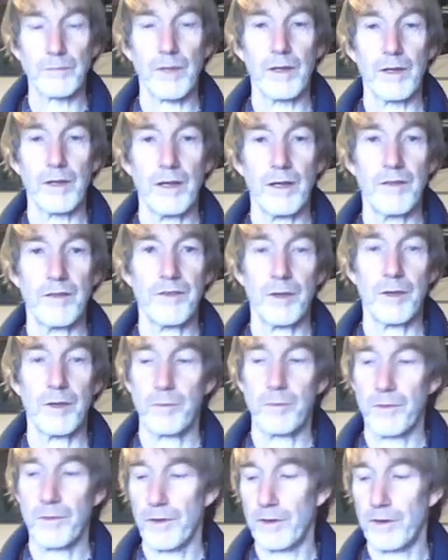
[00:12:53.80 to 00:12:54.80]
in
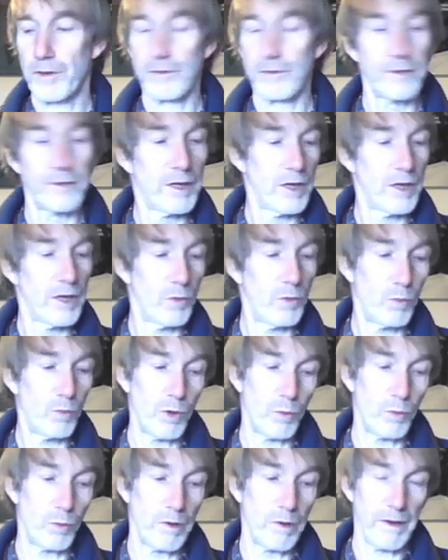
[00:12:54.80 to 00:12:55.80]
terms of what
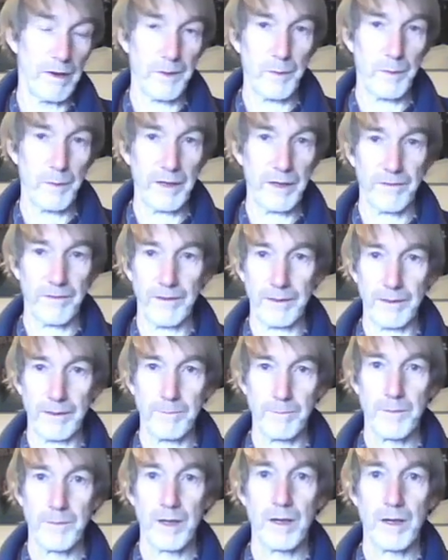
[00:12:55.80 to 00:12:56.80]
we're expecting
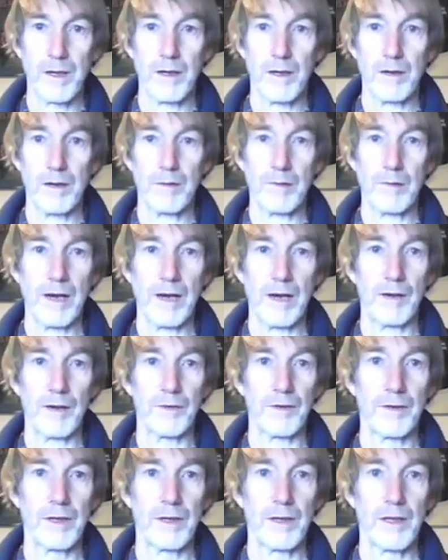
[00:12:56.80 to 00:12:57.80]
around
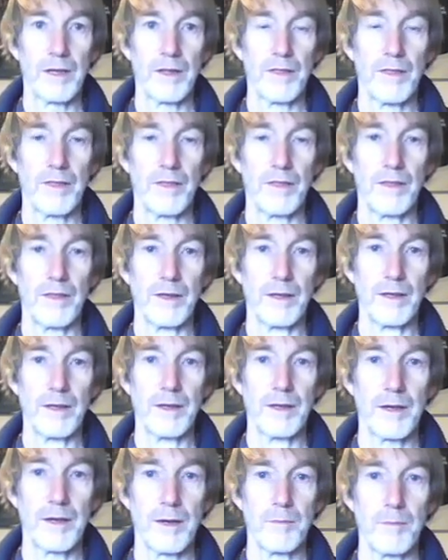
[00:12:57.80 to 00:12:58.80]
the
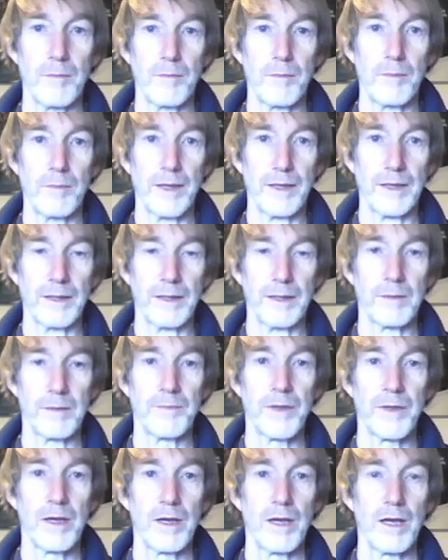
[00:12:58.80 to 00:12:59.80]
mean.
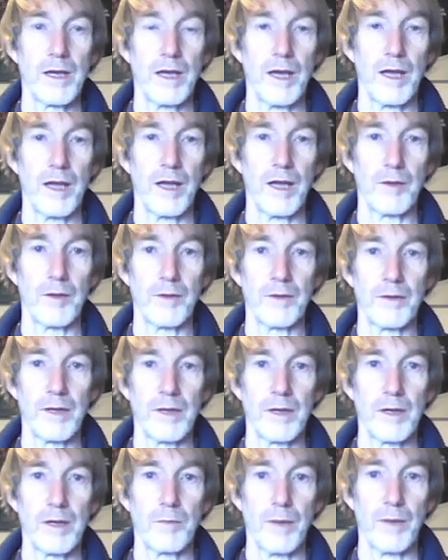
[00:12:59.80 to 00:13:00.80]
And
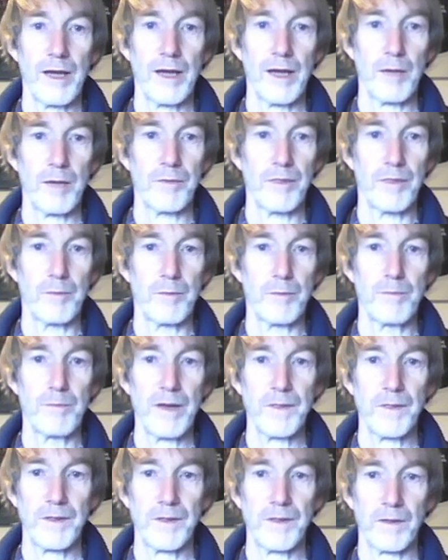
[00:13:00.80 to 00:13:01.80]
perhaps the
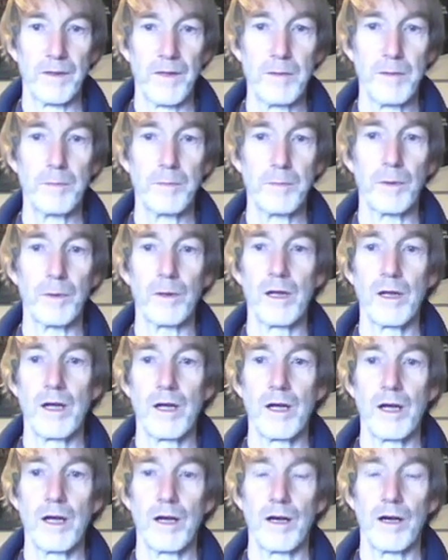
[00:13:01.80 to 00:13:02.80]
best example
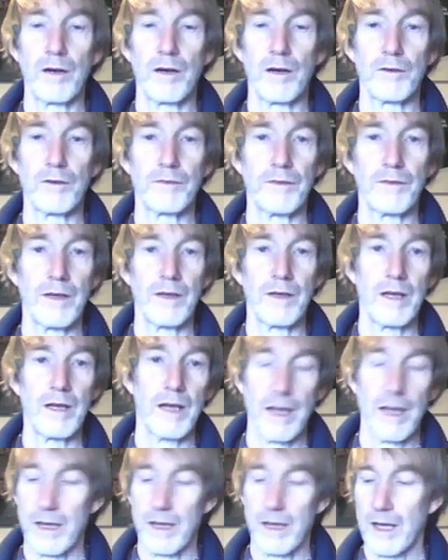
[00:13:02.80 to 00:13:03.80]
of
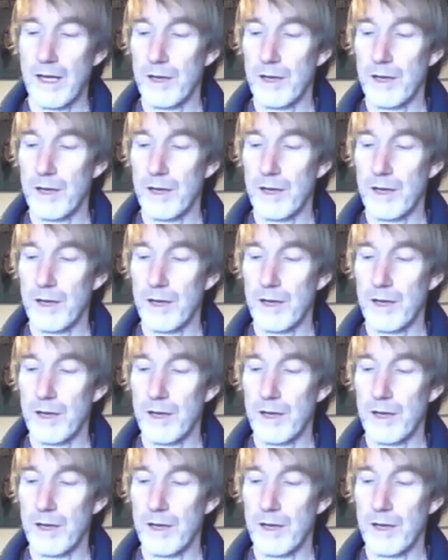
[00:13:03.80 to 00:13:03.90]
how